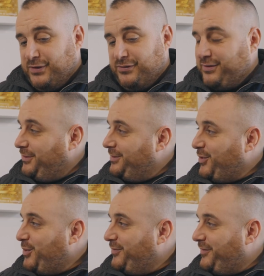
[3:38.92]
you see on the
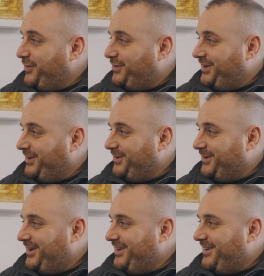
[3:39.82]
bottom of every
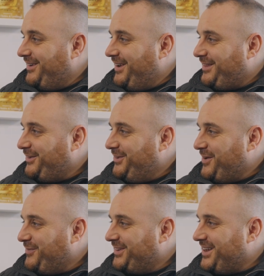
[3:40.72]
single letter you get from the